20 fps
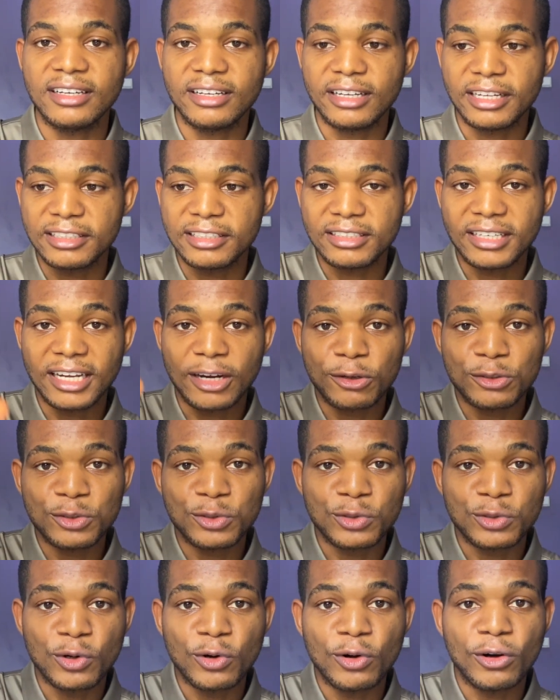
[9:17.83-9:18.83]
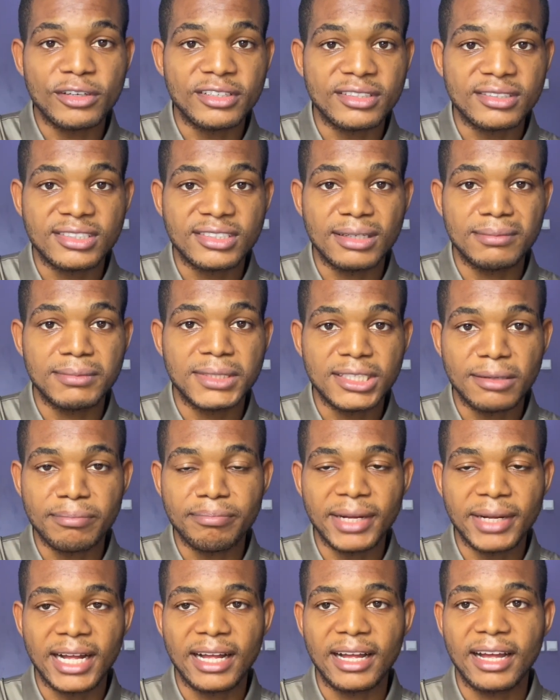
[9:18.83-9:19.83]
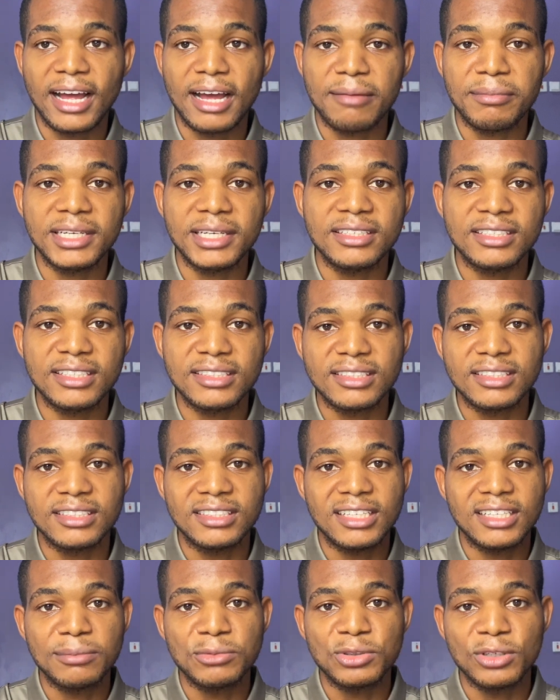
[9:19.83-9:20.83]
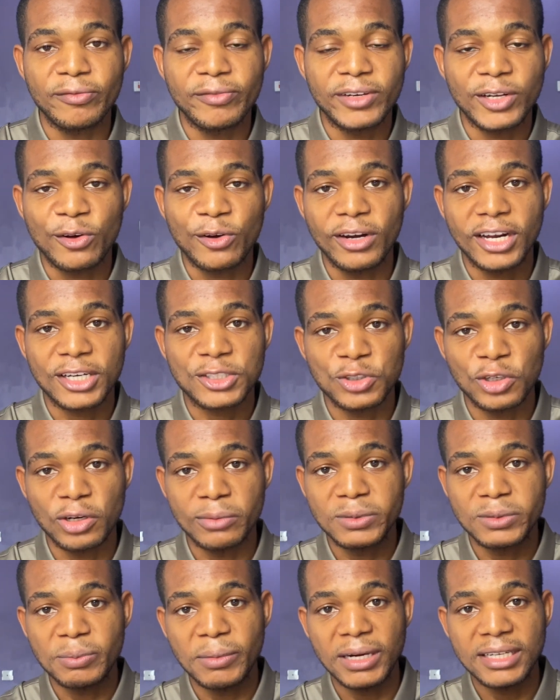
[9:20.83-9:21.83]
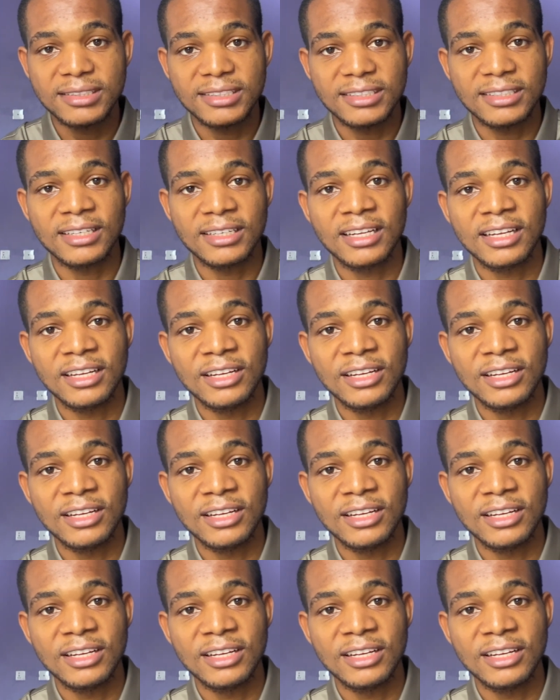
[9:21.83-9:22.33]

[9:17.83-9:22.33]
they're going to go on the same chamber. This is in terms of the connection optimizing.